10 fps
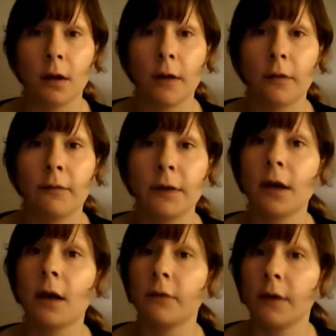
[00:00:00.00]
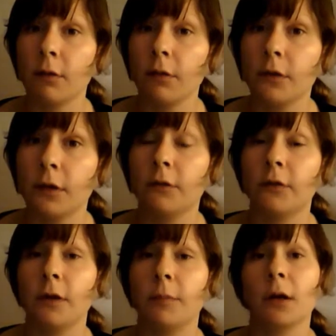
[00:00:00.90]
the videos here on
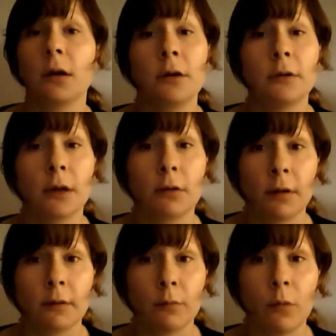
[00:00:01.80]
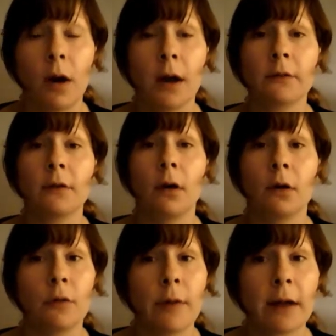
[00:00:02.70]
YouTube, including Chris White's, are
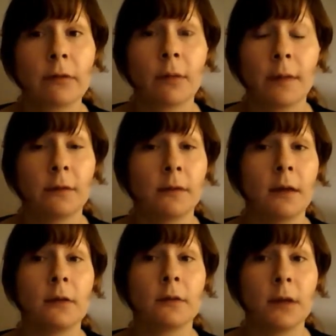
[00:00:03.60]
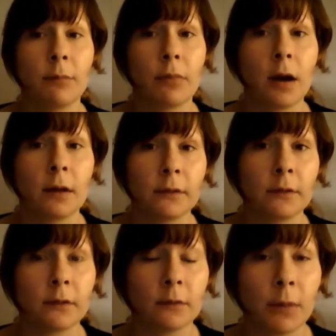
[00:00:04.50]
correct when they say that sleep
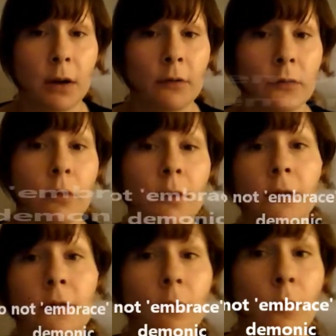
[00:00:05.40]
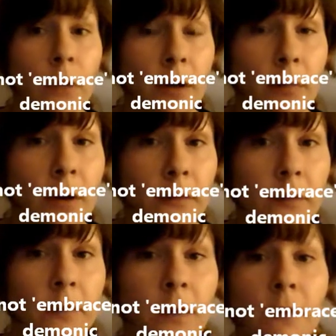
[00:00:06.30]
paralysis is spiritual, it's demonic
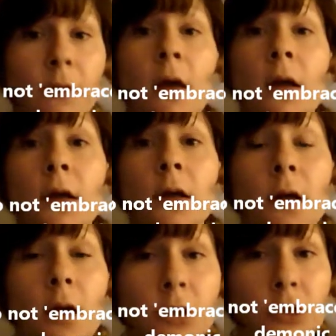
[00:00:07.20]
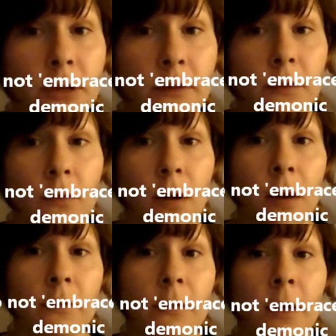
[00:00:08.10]
presences. Jesus
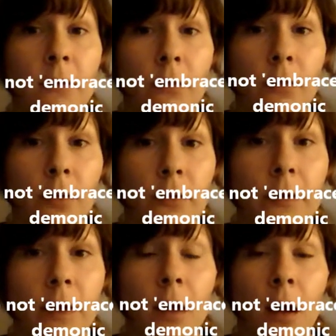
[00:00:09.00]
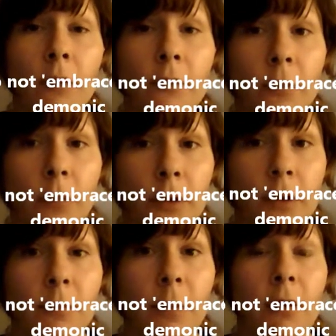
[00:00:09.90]
Christ has authority over
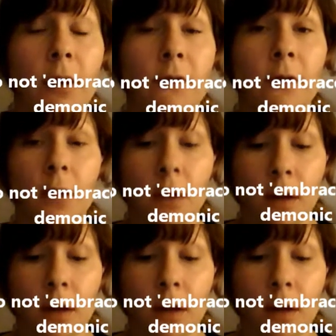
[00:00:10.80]
demonic spirits.